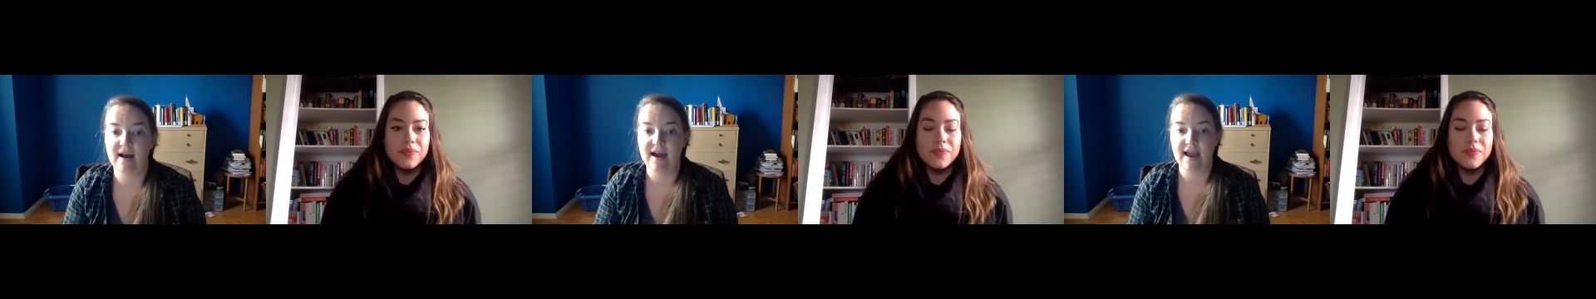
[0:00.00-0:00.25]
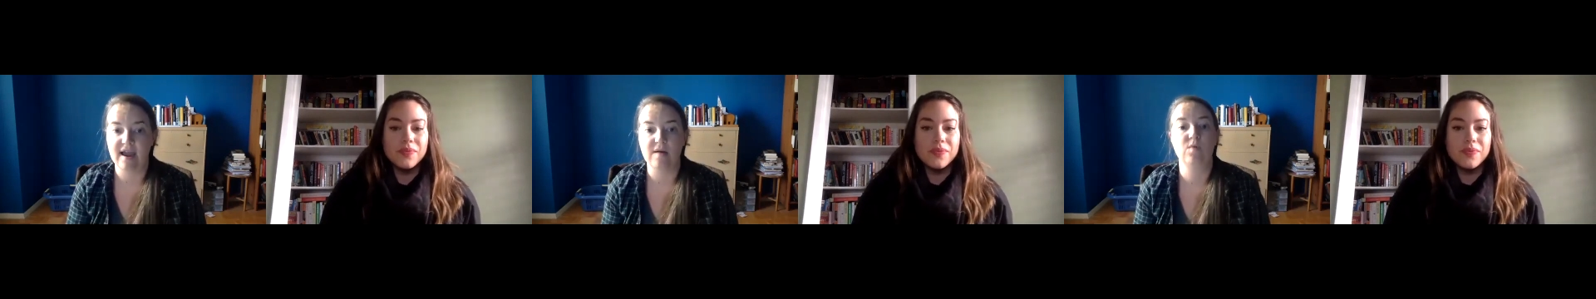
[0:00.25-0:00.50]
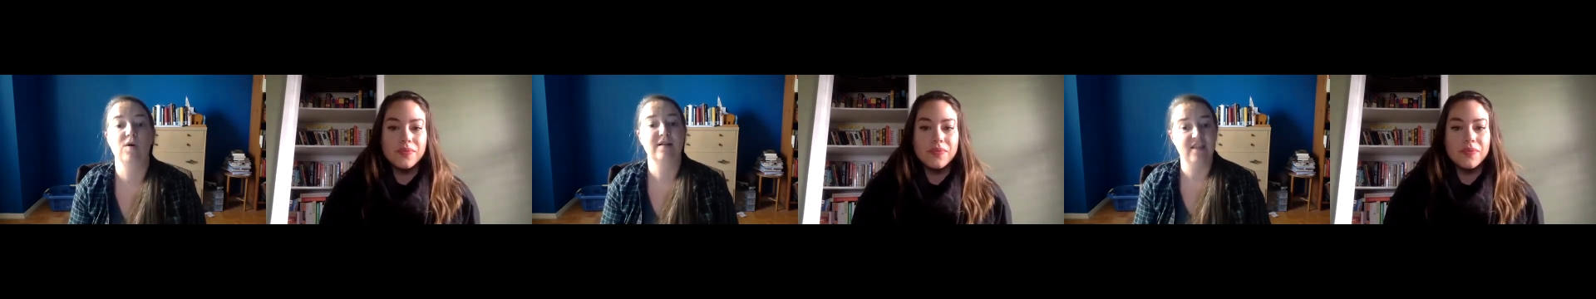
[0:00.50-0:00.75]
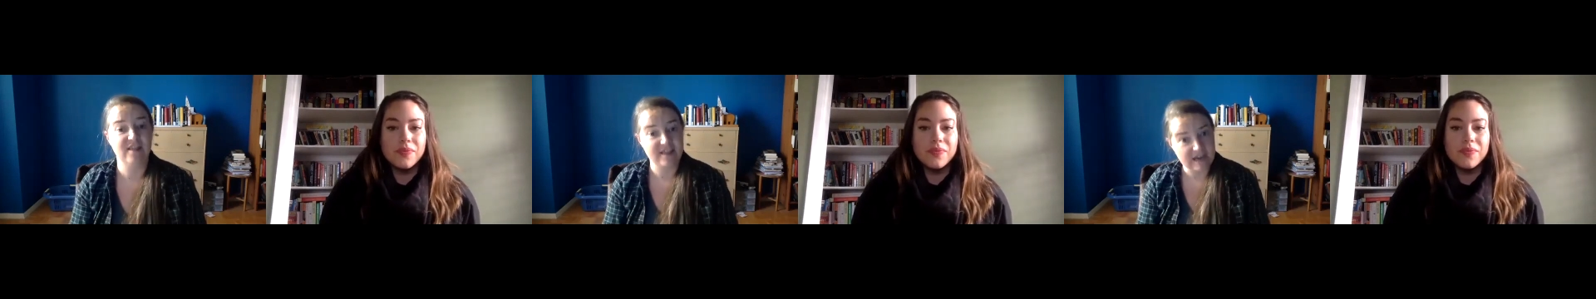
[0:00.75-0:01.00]
Speaker 1: I work
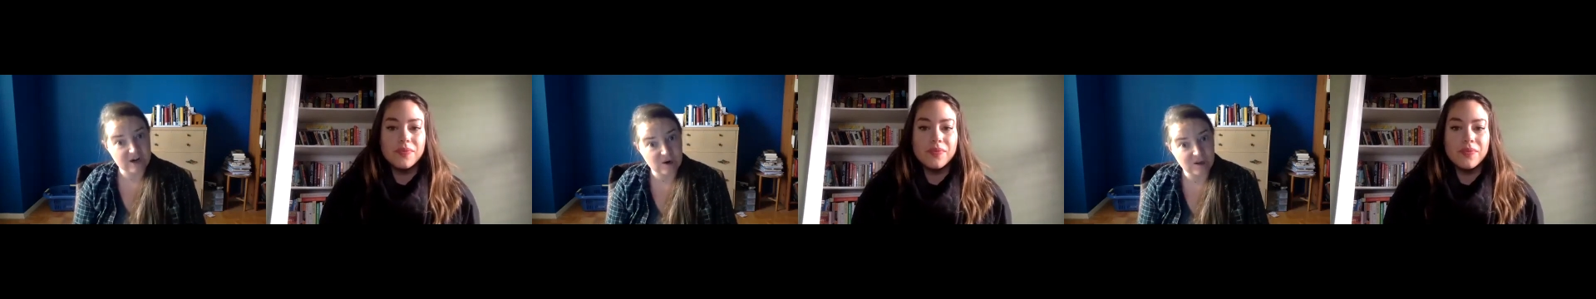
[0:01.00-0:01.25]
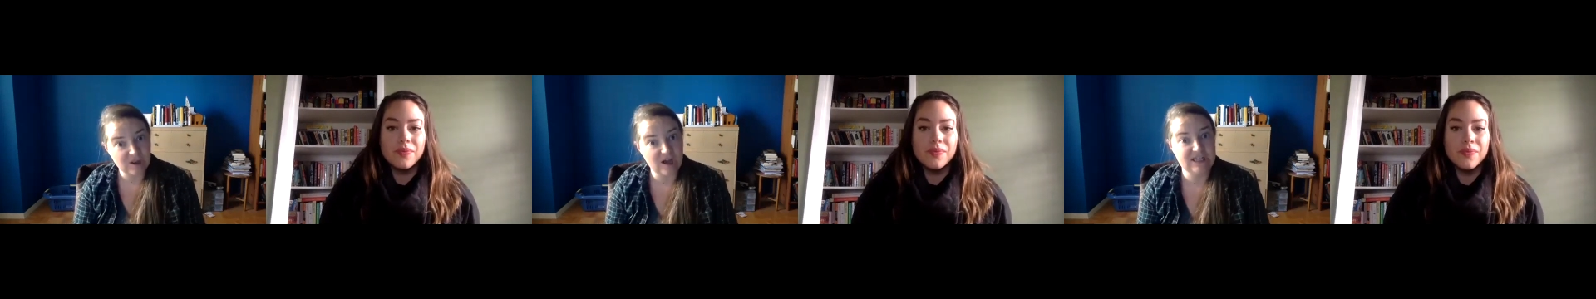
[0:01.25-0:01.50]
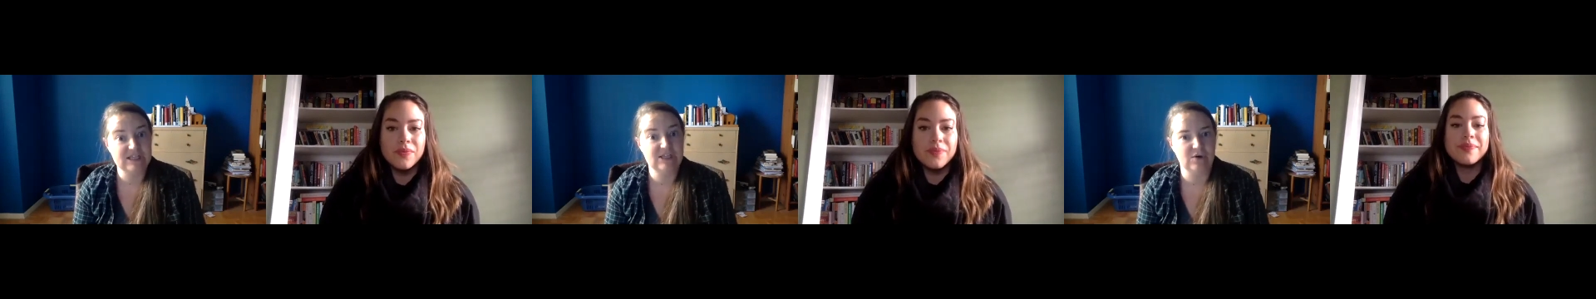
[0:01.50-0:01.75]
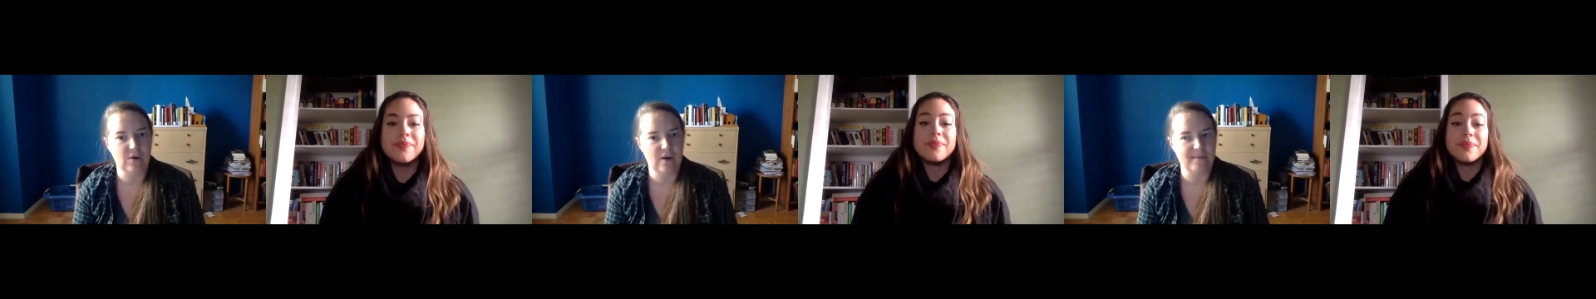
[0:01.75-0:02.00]
in the theater a lot.
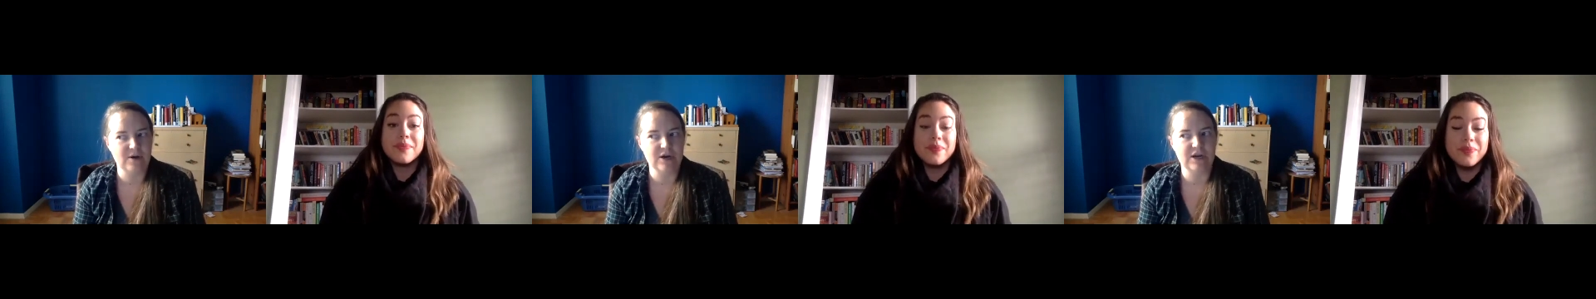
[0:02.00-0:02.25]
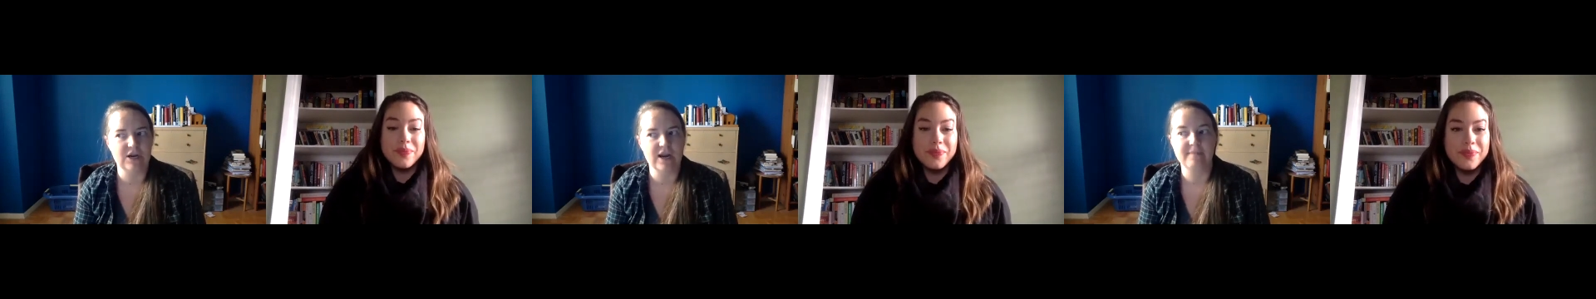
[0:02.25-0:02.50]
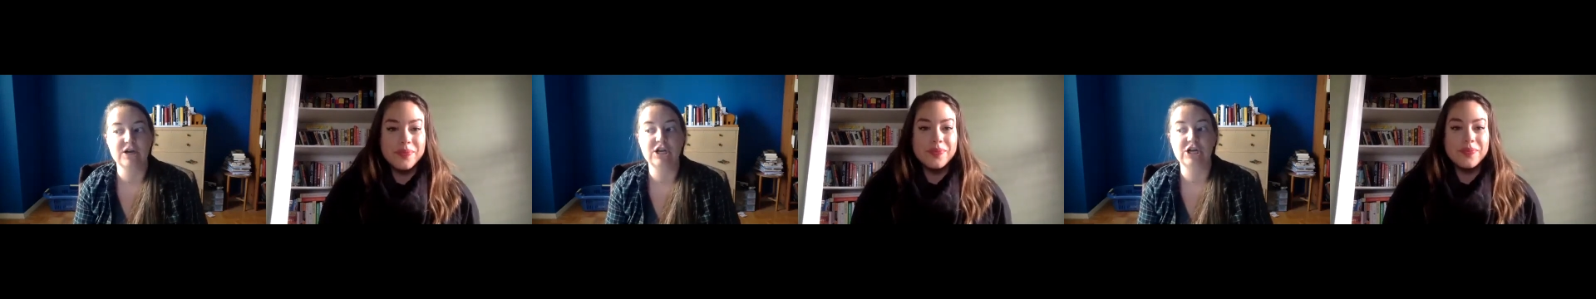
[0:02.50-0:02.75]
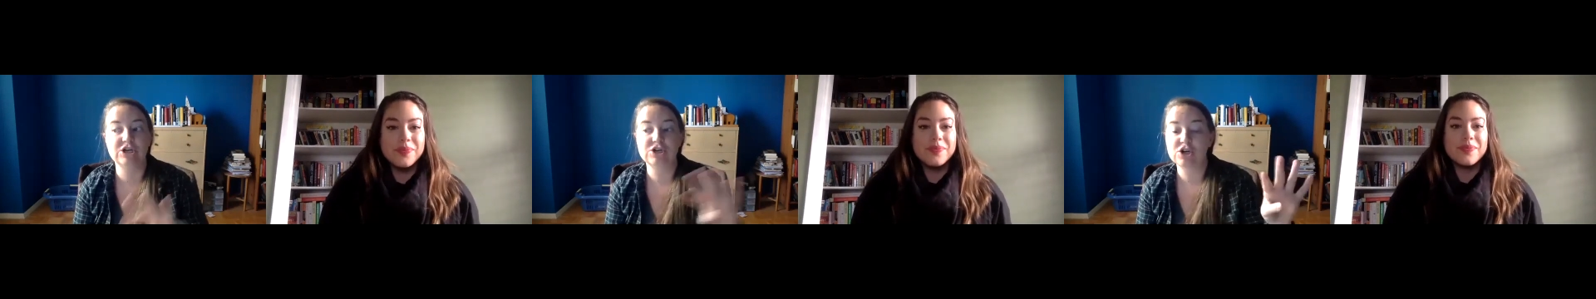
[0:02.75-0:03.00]
So I'm gonna I'm gonna
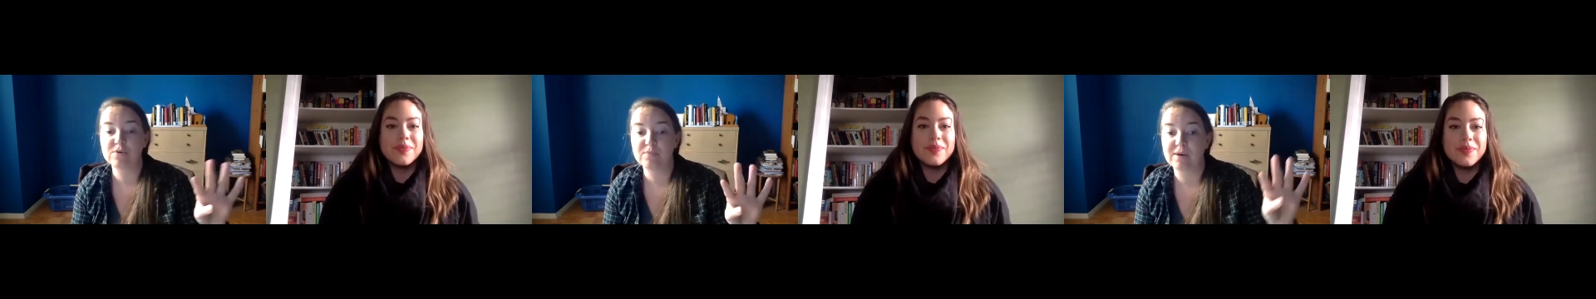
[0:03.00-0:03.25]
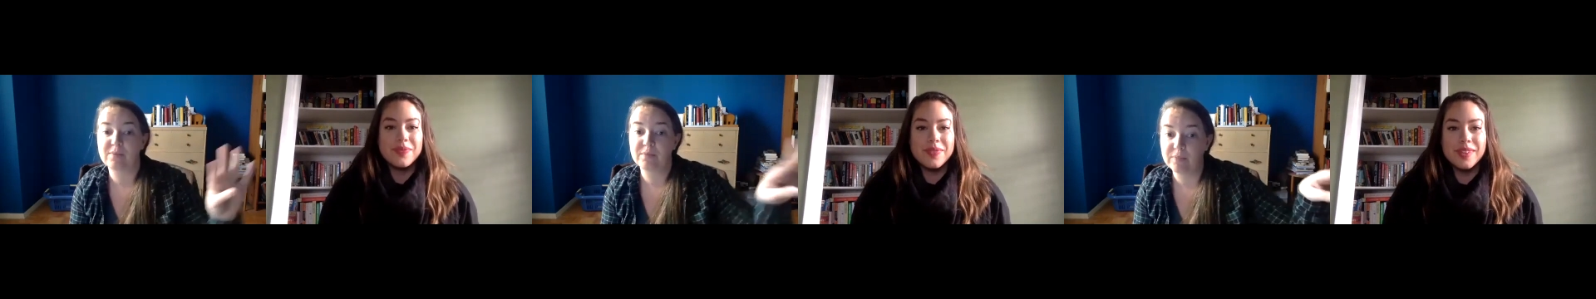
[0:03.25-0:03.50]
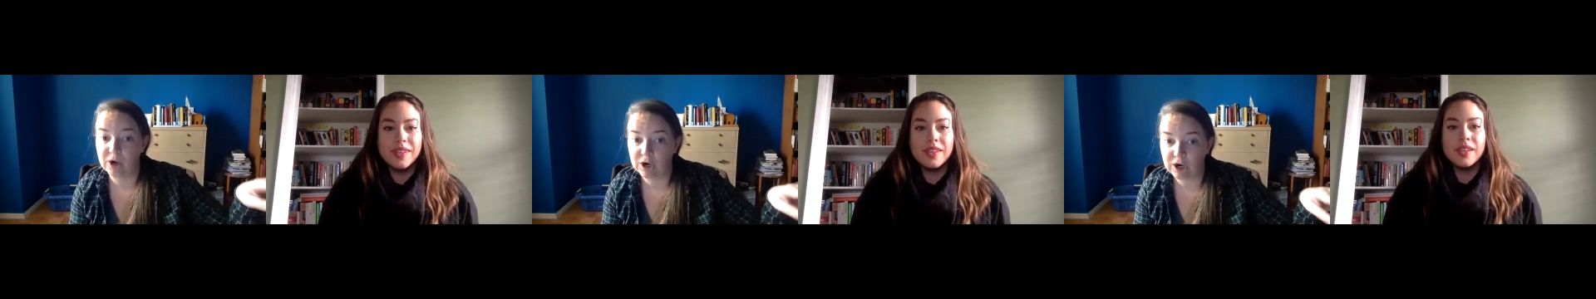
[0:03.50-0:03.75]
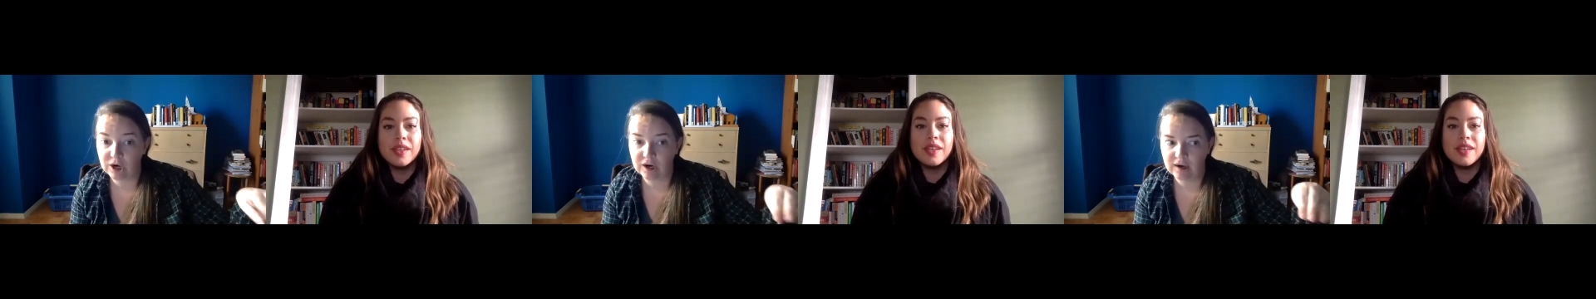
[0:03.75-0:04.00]
interpret
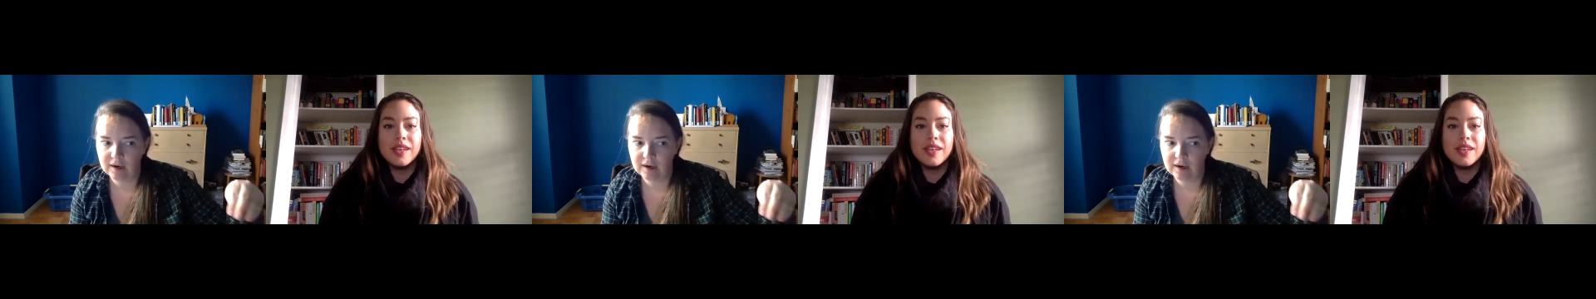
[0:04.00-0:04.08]
book,